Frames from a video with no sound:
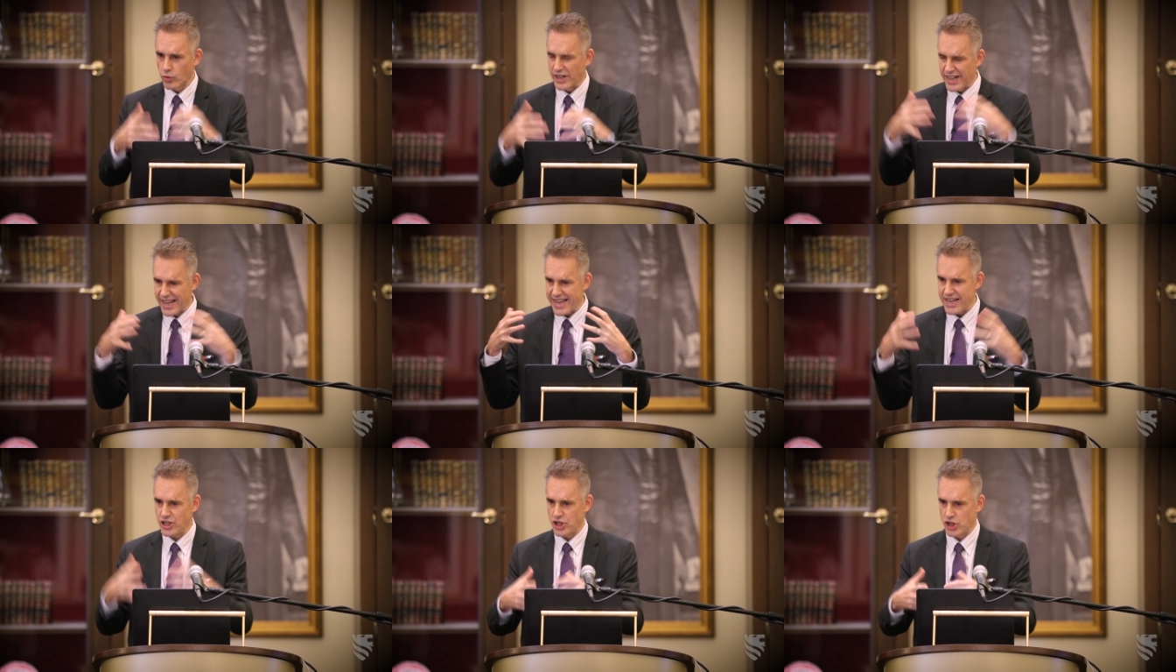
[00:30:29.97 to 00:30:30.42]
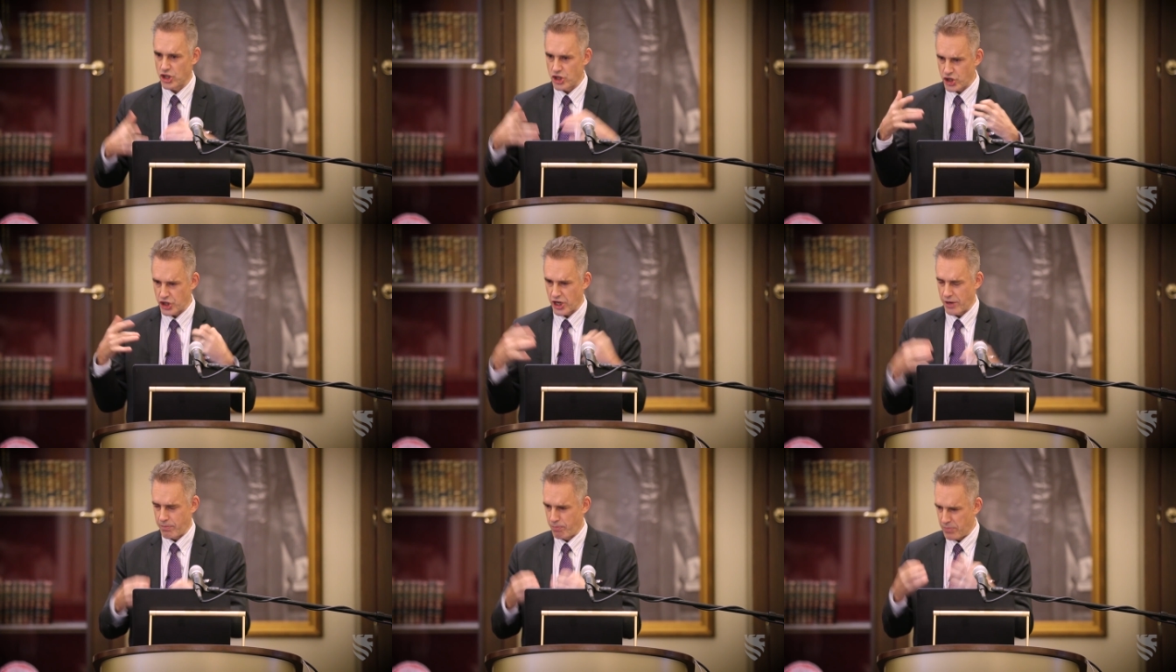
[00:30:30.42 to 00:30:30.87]

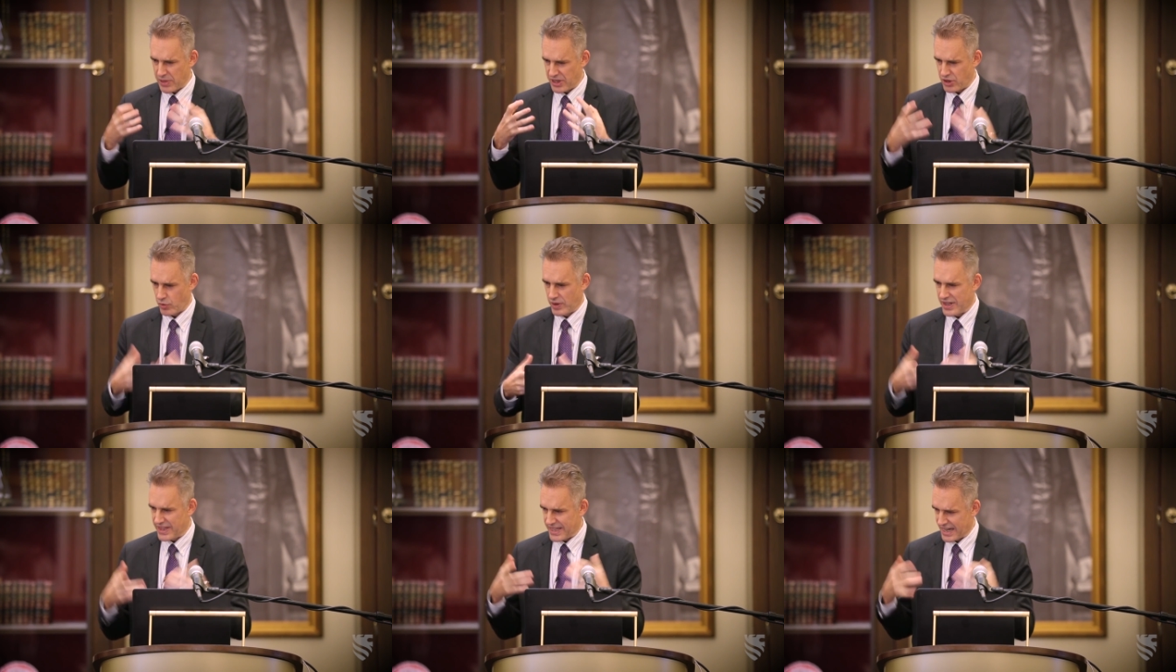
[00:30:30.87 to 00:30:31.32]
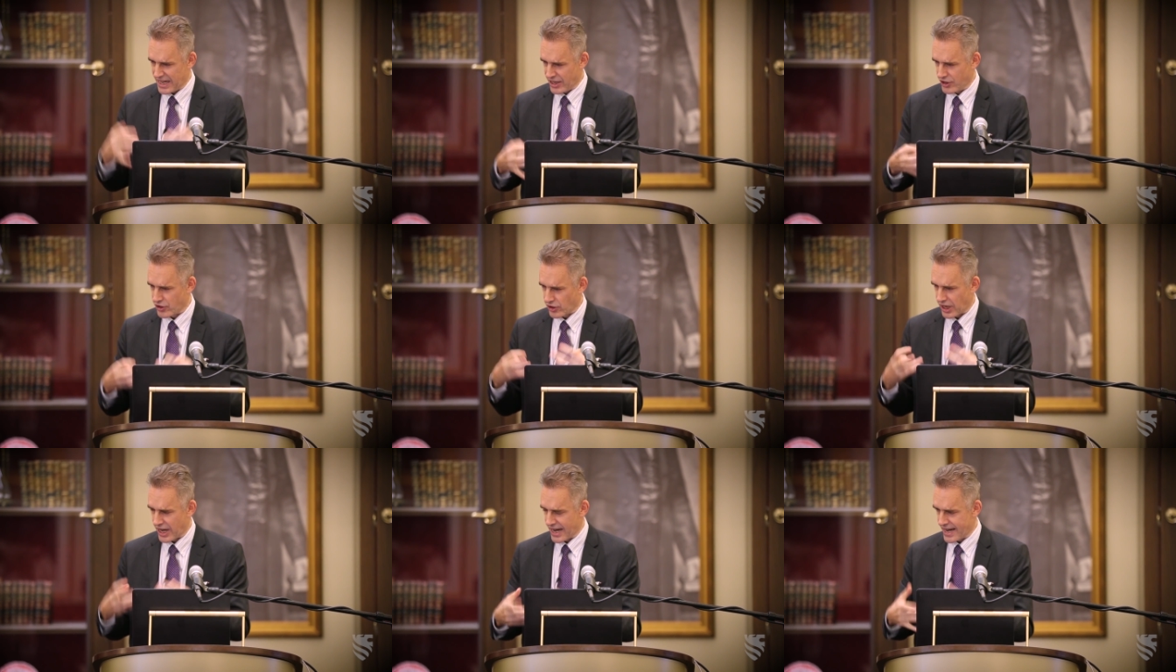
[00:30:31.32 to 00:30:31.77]
relationship between the
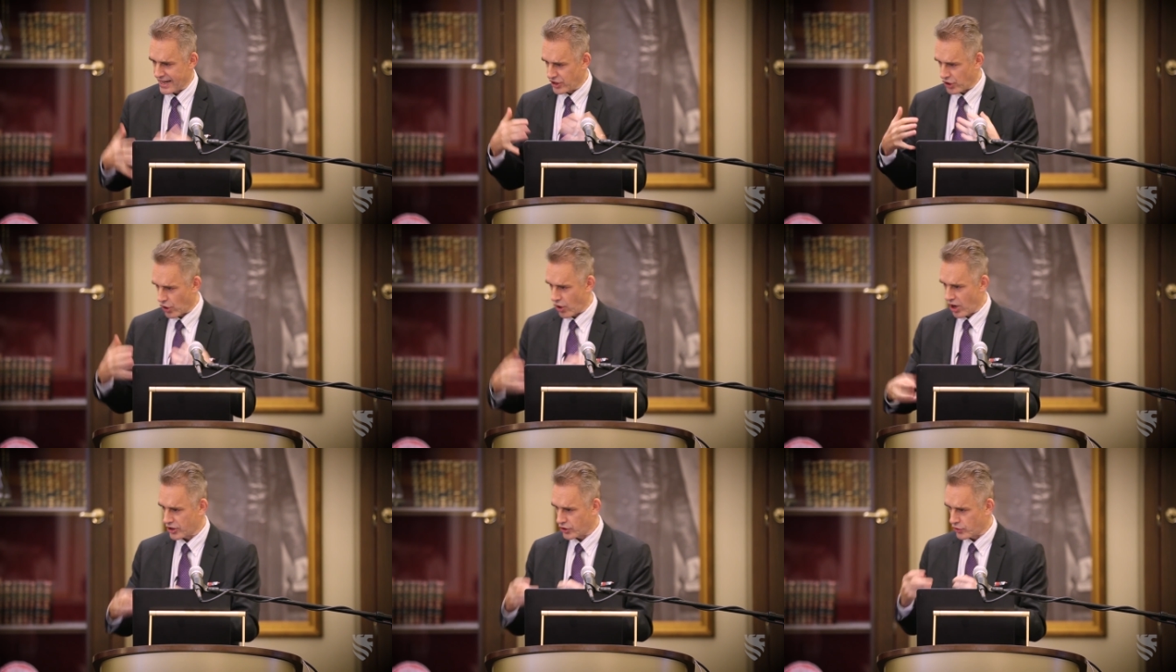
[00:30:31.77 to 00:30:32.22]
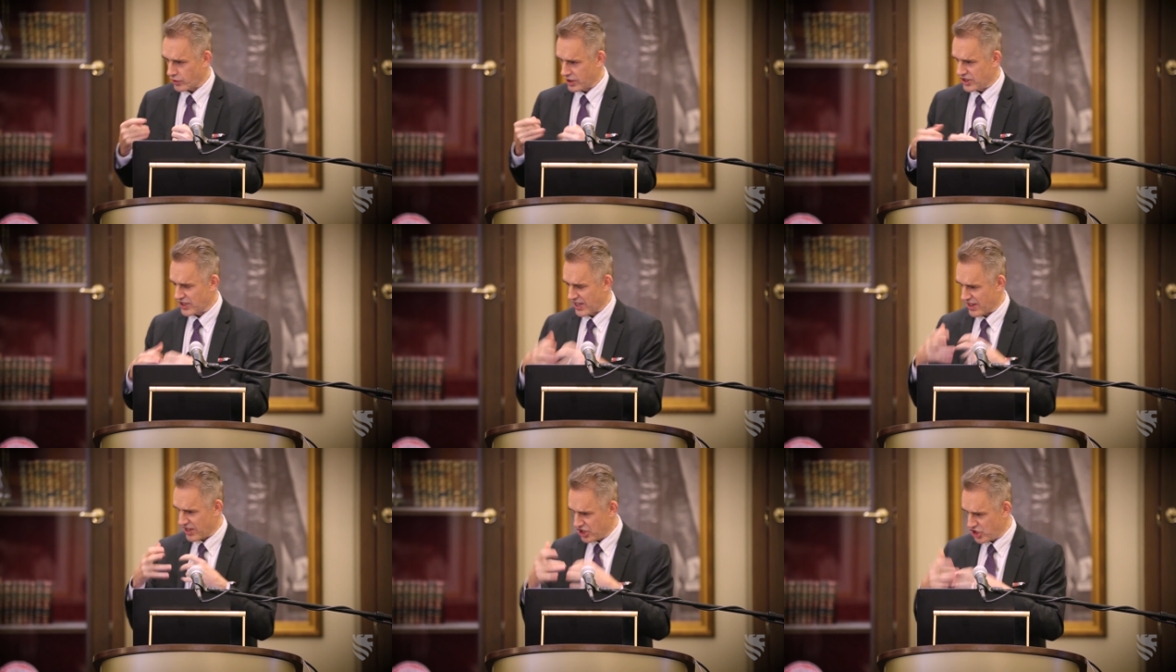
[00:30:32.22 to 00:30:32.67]
underlying
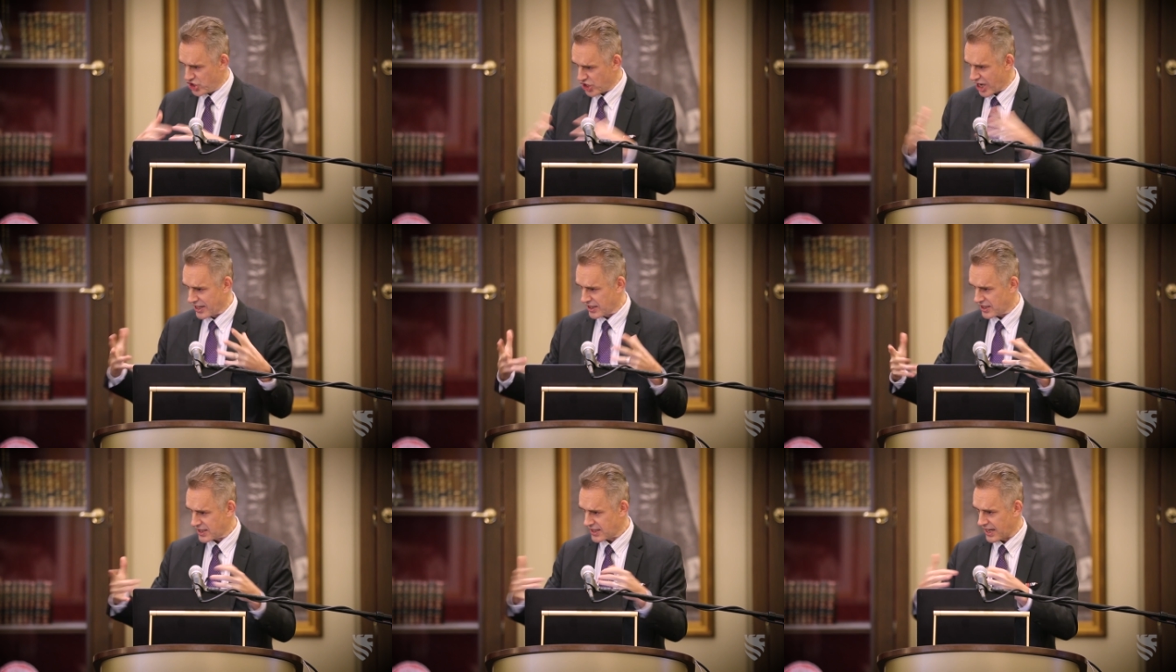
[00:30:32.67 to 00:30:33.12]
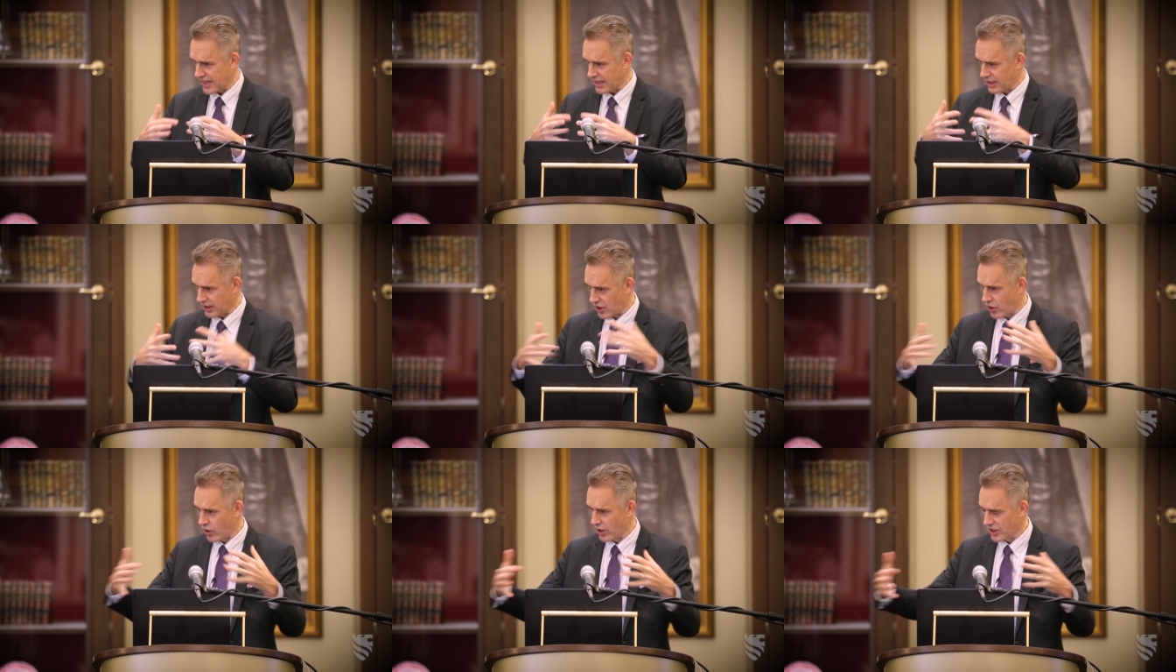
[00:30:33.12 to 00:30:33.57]
doctrines and the
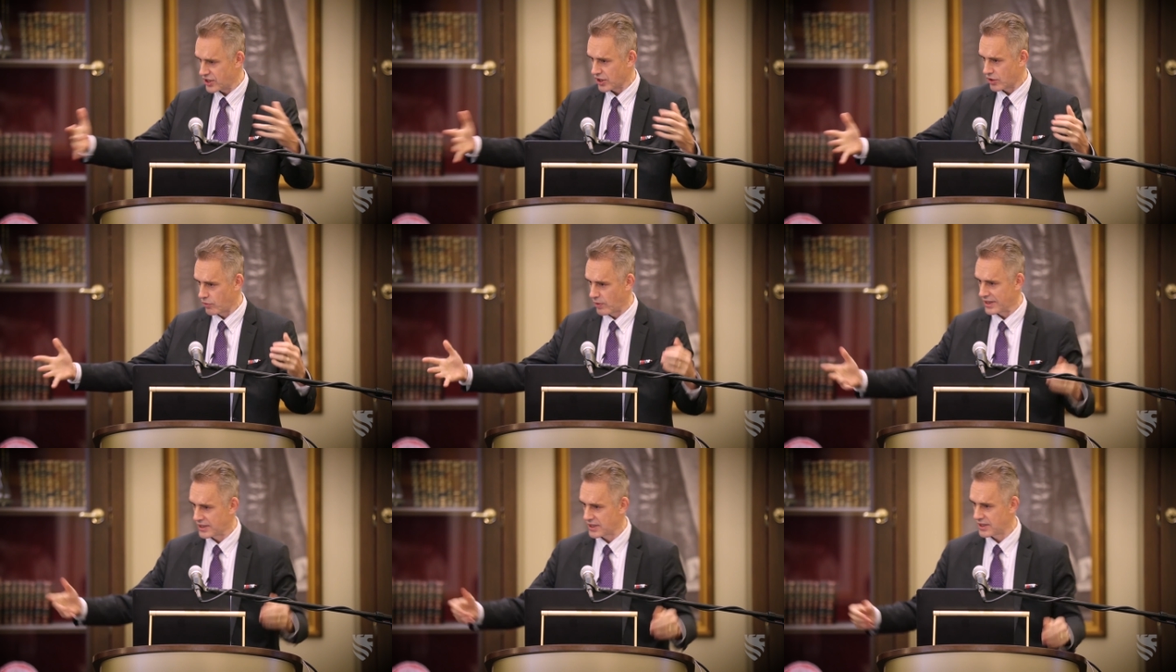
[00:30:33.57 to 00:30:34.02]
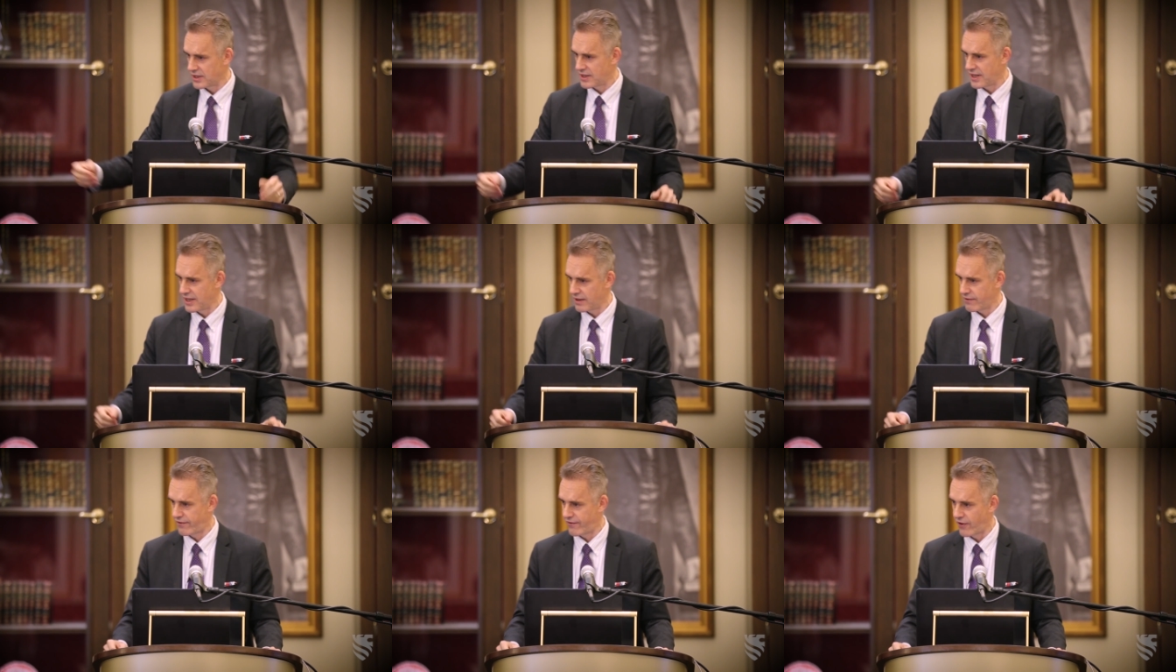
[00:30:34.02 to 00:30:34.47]
genocidal consequences
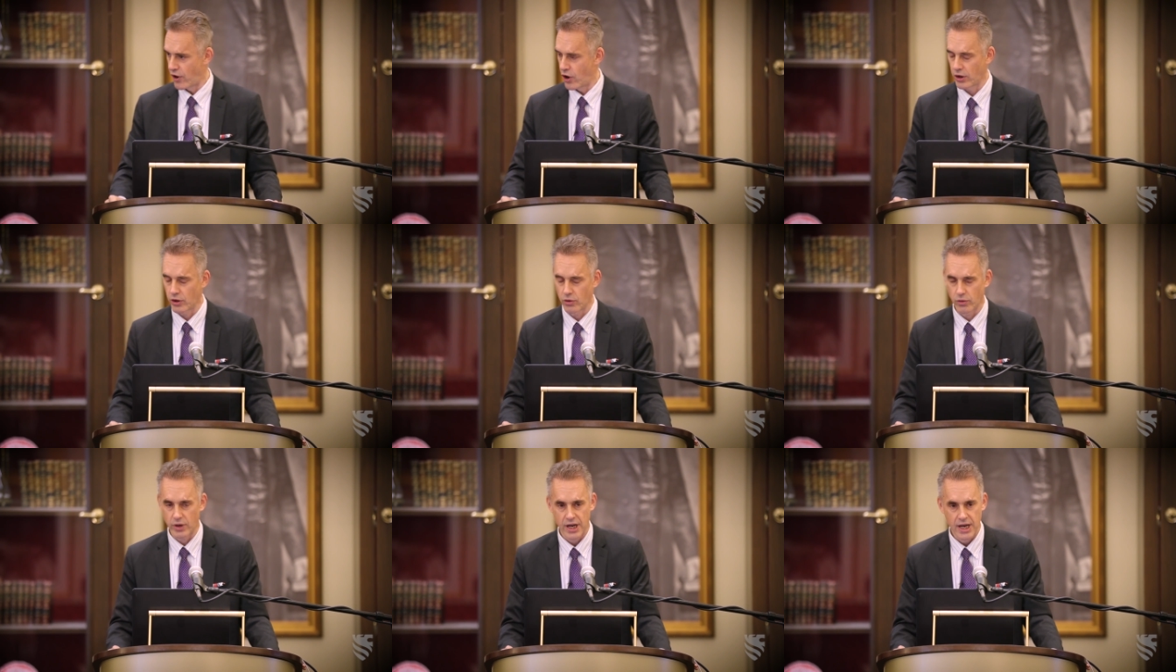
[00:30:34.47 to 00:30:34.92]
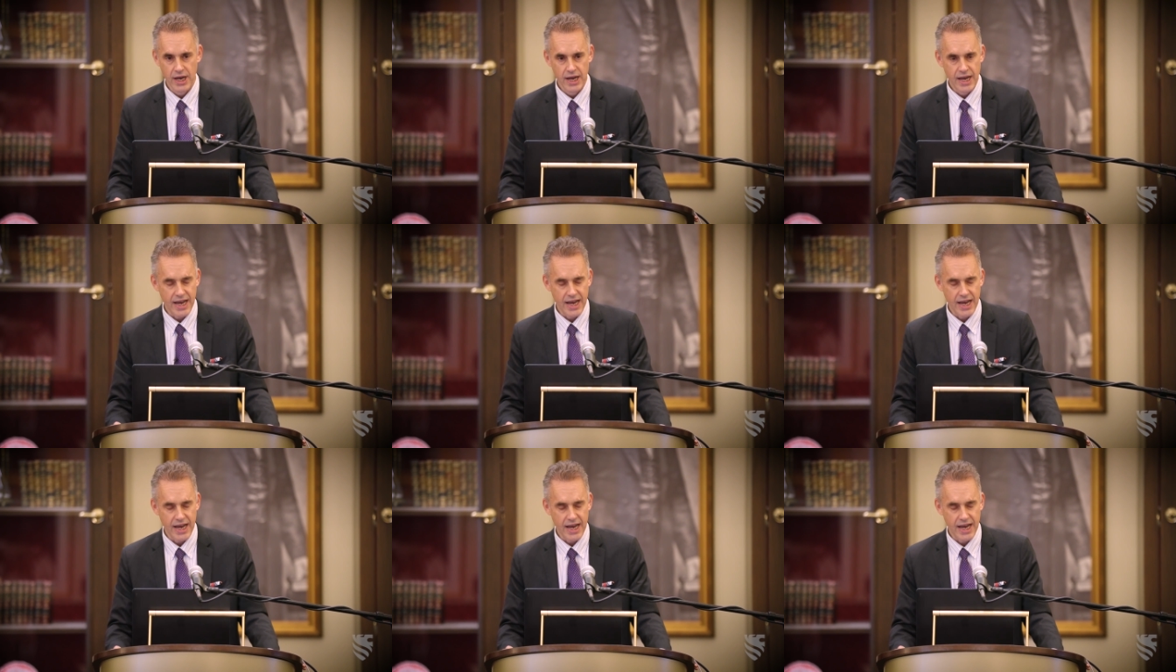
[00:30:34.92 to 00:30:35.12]
that followed.